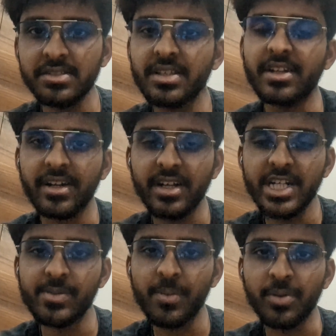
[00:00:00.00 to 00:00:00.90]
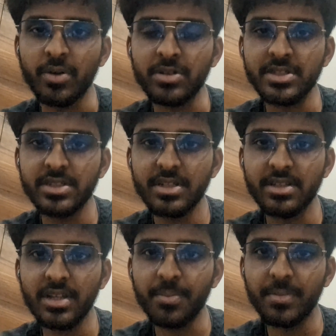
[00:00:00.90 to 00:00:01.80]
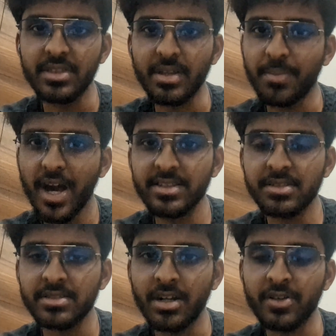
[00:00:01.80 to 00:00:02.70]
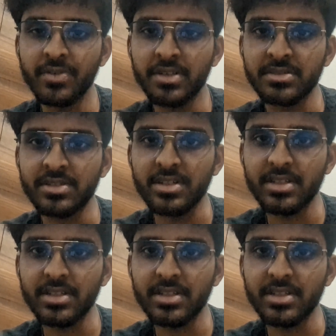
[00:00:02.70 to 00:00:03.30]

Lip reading: the datagram approach, the path is not fixed,